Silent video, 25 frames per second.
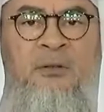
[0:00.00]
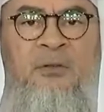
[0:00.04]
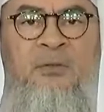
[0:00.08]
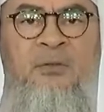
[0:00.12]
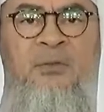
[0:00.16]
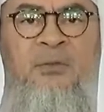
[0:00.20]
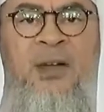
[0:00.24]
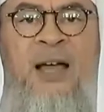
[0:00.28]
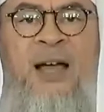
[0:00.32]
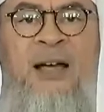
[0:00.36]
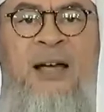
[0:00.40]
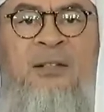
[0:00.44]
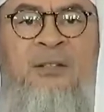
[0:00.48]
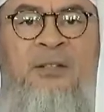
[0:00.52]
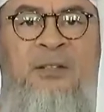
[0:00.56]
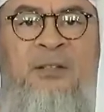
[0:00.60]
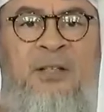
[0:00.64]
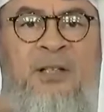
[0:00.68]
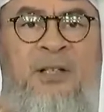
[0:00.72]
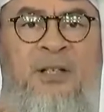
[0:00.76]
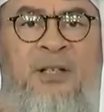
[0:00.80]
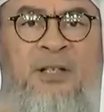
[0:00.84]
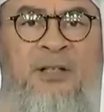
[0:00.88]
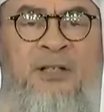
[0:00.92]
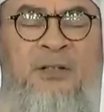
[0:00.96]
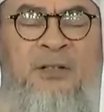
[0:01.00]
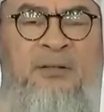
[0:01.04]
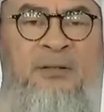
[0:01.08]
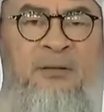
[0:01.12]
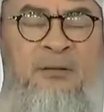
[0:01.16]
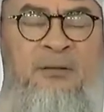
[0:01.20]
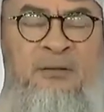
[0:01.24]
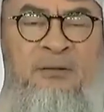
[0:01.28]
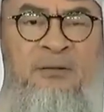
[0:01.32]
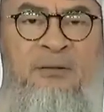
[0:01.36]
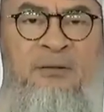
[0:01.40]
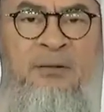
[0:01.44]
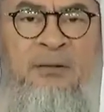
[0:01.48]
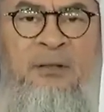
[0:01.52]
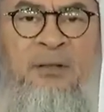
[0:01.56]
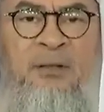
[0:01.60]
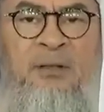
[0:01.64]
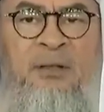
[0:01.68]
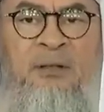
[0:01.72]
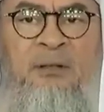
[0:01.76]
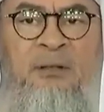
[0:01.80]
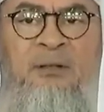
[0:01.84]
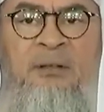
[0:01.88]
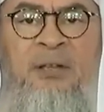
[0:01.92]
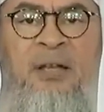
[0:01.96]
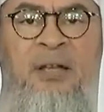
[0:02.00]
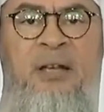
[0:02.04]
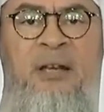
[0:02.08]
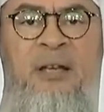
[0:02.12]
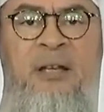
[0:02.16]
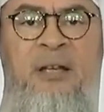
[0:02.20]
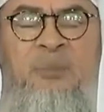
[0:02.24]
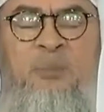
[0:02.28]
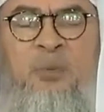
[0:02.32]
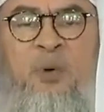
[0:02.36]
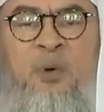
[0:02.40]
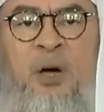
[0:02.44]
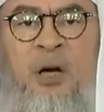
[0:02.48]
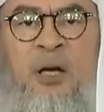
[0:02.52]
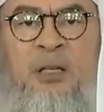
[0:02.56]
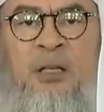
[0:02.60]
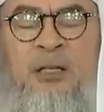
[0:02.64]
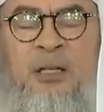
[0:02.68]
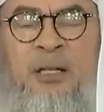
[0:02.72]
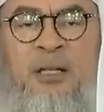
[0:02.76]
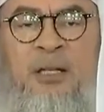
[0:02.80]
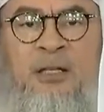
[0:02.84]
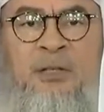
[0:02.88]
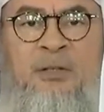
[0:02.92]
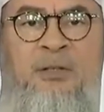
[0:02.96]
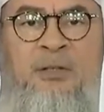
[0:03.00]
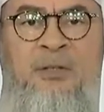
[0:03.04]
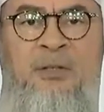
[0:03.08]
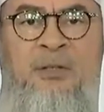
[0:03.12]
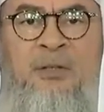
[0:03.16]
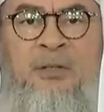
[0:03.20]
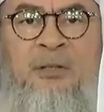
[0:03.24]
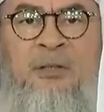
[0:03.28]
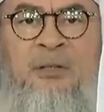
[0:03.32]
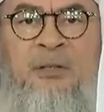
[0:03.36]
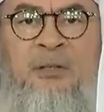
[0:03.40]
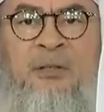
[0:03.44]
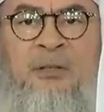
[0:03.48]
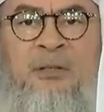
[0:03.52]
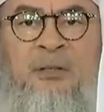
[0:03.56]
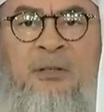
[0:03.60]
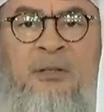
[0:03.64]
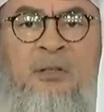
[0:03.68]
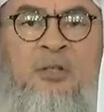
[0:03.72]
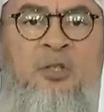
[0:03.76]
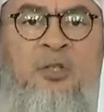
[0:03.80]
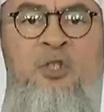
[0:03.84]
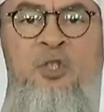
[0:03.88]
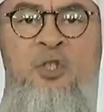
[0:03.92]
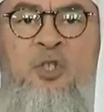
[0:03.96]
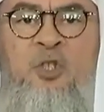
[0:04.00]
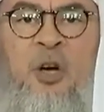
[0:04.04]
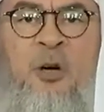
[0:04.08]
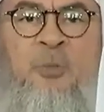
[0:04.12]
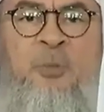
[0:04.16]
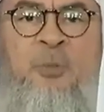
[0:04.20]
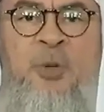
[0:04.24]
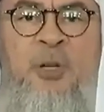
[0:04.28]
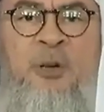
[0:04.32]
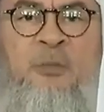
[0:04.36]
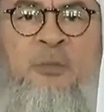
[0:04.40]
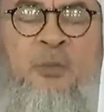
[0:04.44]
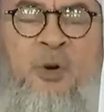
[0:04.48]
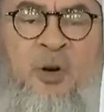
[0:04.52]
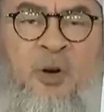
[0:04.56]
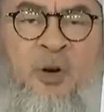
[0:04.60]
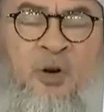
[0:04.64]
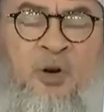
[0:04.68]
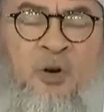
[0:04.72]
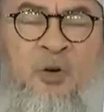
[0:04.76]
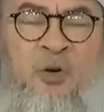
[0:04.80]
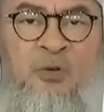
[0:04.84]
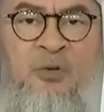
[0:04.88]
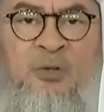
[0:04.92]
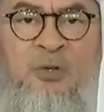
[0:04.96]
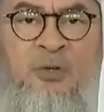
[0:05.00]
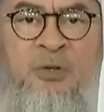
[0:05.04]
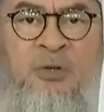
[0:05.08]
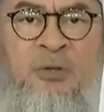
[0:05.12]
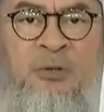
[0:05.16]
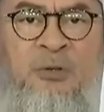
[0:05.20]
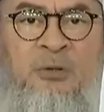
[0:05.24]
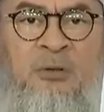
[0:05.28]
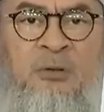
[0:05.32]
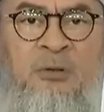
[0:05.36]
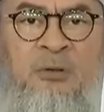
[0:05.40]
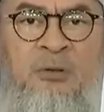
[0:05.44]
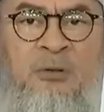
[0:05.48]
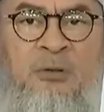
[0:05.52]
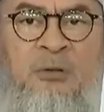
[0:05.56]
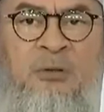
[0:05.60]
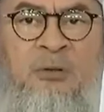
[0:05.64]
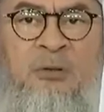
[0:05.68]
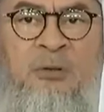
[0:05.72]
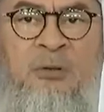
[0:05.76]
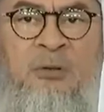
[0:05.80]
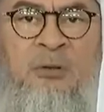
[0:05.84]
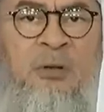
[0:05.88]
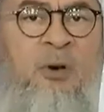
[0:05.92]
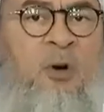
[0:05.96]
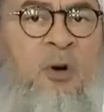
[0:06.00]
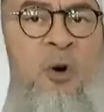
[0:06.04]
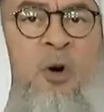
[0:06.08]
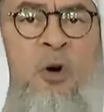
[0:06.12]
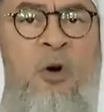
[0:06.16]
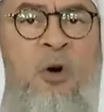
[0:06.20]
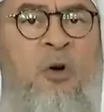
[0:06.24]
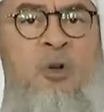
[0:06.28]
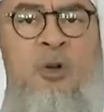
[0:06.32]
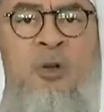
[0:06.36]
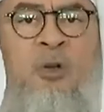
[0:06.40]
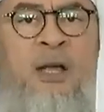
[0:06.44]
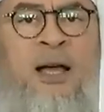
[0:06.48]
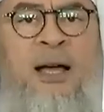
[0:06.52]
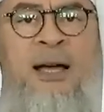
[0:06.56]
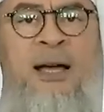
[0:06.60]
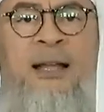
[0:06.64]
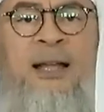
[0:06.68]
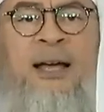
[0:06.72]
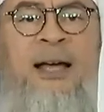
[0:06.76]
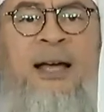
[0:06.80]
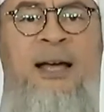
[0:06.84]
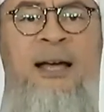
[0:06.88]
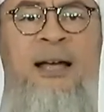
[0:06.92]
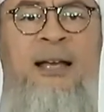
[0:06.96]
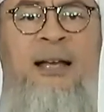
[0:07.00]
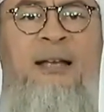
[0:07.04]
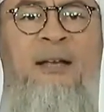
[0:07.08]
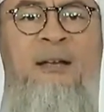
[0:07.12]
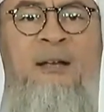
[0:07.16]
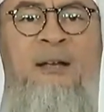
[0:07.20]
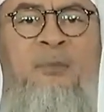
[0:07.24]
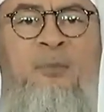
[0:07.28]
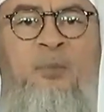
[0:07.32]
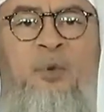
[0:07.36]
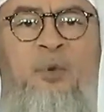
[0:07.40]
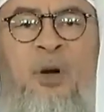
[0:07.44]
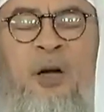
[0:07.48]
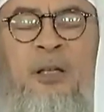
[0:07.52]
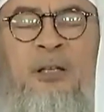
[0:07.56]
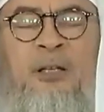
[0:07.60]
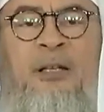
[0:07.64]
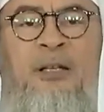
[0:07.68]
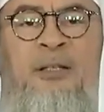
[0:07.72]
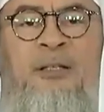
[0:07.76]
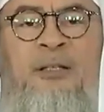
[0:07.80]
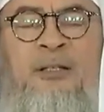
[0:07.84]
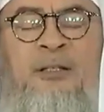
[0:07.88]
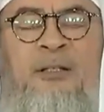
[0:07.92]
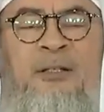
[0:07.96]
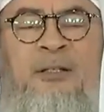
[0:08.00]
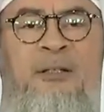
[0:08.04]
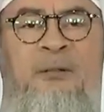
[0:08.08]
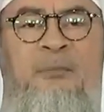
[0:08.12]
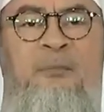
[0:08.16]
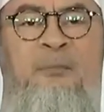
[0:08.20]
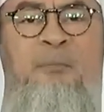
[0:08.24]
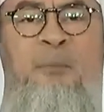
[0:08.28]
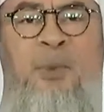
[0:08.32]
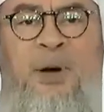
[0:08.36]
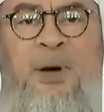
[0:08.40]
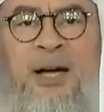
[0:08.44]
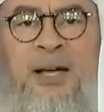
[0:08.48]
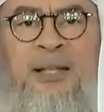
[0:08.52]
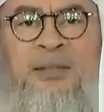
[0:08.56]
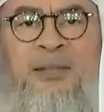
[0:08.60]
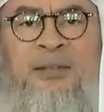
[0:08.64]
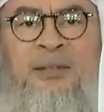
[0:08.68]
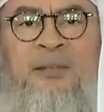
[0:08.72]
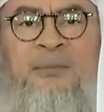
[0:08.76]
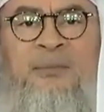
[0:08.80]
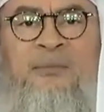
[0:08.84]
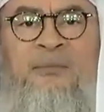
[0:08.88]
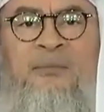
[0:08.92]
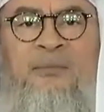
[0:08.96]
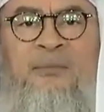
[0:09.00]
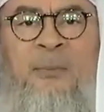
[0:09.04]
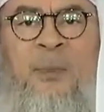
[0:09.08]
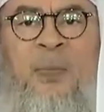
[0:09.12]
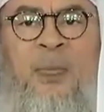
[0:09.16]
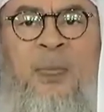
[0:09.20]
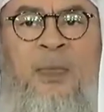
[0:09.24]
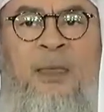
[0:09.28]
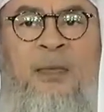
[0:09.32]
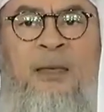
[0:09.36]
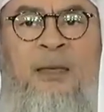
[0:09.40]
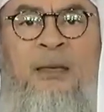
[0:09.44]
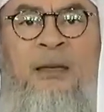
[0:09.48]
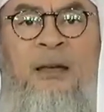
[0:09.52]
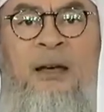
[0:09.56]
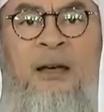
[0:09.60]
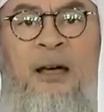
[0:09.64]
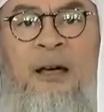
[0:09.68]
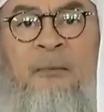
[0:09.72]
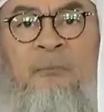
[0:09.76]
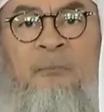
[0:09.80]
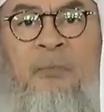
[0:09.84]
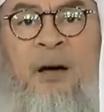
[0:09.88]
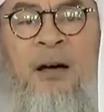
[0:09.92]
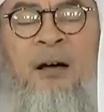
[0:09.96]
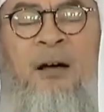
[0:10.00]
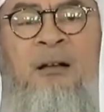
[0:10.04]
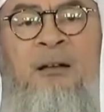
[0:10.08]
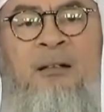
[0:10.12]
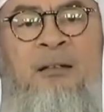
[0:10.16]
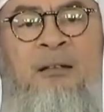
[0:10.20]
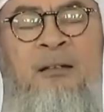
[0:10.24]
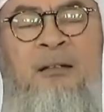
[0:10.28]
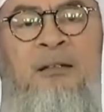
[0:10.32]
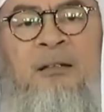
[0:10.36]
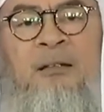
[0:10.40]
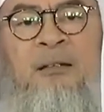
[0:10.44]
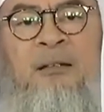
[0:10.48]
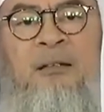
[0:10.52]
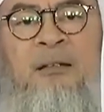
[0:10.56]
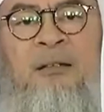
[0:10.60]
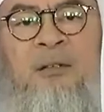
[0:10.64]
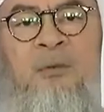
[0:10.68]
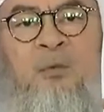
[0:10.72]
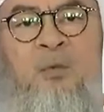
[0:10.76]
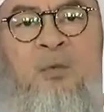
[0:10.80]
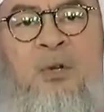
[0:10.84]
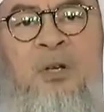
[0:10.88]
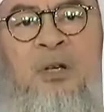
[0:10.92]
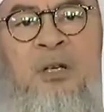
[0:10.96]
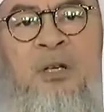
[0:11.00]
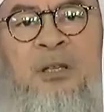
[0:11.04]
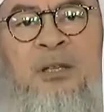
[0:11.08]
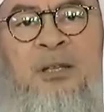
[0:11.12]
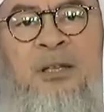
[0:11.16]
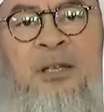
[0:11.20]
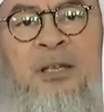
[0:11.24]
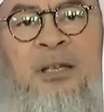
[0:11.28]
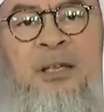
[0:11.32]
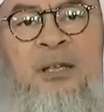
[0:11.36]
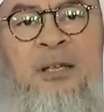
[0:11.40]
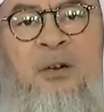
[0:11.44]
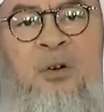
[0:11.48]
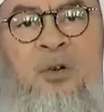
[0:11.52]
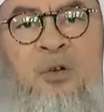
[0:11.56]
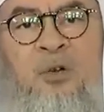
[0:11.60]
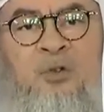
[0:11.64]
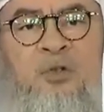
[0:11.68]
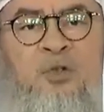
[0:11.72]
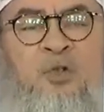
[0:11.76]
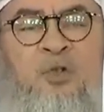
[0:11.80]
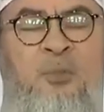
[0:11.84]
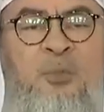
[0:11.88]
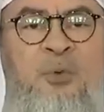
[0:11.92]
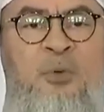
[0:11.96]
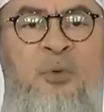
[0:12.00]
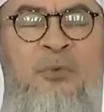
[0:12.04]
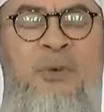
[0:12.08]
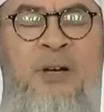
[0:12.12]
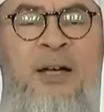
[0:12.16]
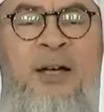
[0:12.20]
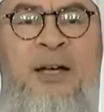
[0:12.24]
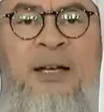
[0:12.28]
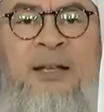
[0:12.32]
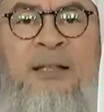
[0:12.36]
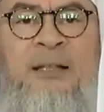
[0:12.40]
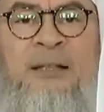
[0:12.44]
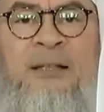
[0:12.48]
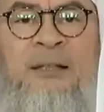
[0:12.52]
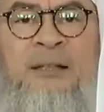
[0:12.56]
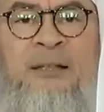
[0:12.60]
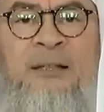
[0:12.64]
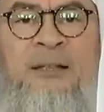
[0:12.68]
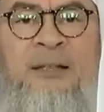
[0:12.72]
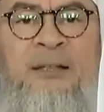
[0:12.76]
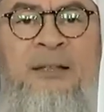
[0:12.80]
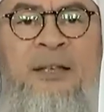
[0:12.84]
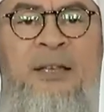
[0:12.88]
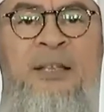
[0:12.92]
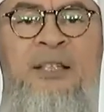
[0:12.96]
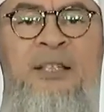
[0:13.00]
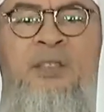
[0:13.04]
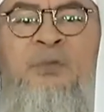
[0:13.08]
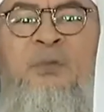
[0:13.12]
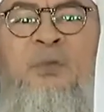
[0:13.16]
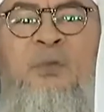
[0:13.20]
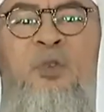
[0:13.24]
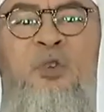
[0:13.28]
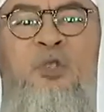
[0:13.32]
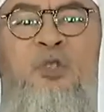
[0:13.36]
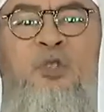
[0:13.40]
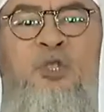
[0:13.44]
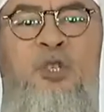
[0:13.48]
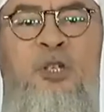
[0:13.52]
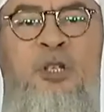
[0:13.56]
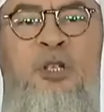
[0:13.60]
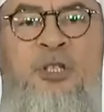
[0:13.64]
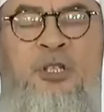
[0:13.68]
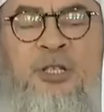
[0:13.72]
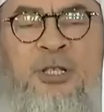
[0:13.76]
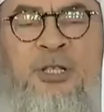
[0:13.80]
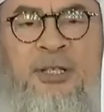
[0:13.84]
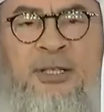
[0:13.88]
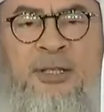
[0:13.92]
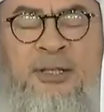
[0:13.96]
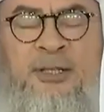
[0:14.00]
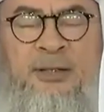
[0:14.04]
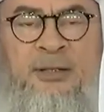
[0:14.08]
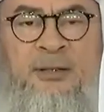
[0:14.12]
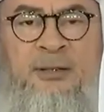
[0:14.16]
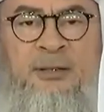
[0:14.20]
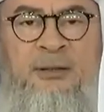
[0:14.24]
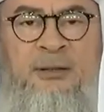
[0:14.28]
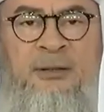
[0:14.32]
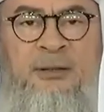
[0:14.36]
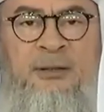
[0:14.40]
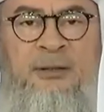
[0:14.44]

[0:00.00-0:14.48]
factories, dairy products, shopping malls, all halal products. But among the work they also provide is for churches